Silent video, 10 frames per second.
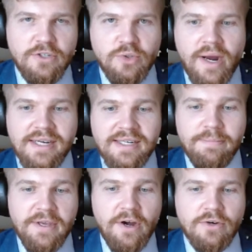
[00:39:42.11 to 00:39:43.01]
trying to
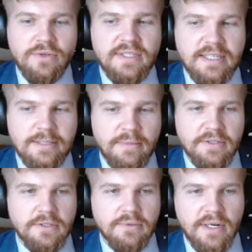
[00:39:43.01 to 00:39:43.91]
be under six
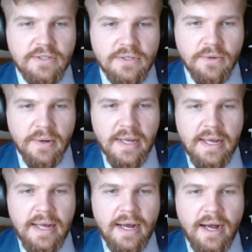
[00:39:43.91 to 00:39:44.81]
months, right? So,
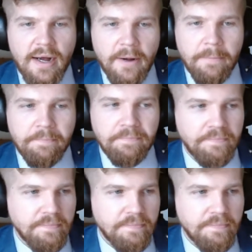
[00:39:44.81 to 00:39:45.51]
um,